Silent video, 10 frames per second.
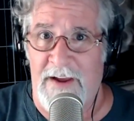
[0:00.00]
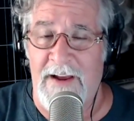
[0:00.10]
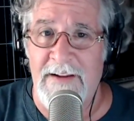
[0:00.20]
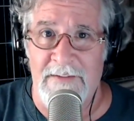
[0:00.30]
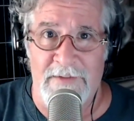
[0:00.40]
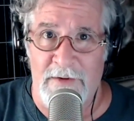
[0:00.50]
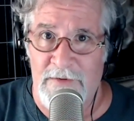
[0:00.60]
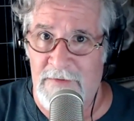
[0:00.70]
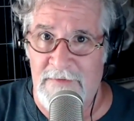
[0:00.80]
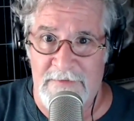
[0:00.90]
any of
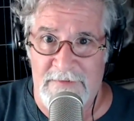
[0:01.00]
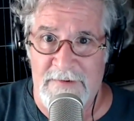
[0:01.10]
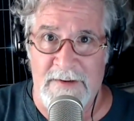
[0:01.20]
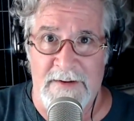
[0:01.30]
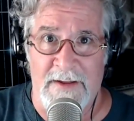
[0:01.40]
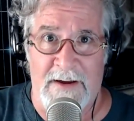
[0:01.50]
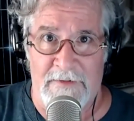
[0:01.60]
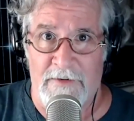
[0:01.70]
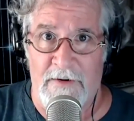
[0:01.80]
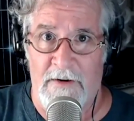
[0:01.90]
those silly Land
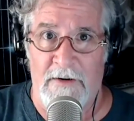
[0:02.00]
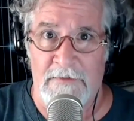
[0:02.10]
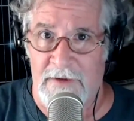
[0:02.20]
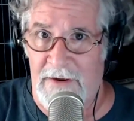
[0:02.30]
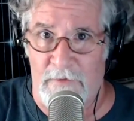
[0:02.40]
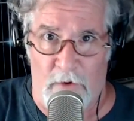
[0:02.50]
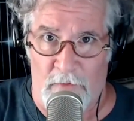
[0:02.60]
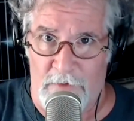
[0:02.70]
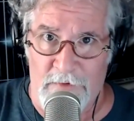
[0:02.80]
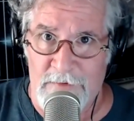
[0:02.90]

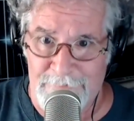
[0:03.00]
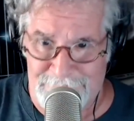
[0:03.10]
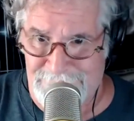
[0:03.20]
Rovers.